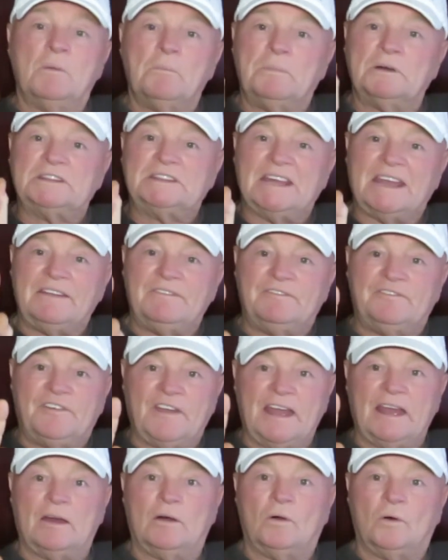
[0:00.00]
But they
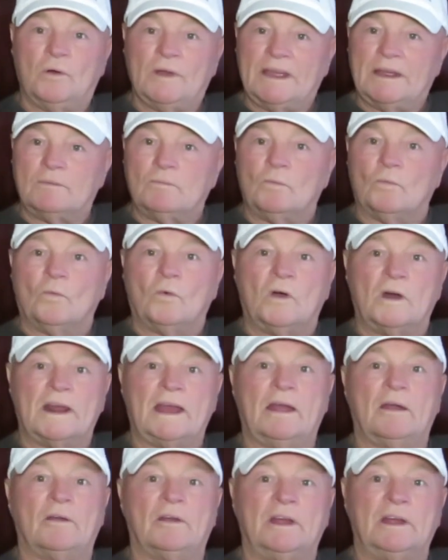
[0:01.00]
fail in one
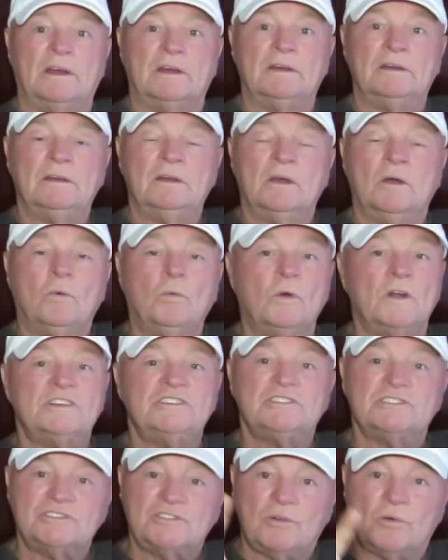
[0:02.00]
area,
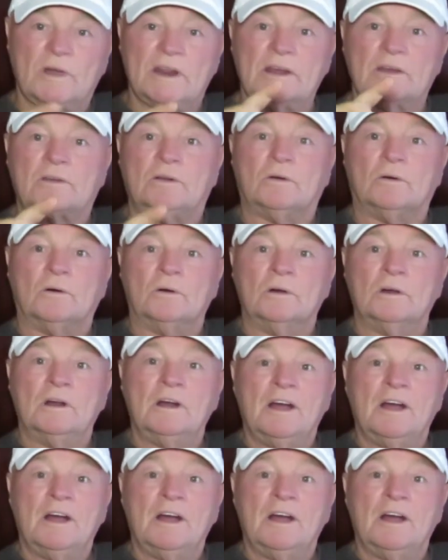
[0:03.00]
which is critical.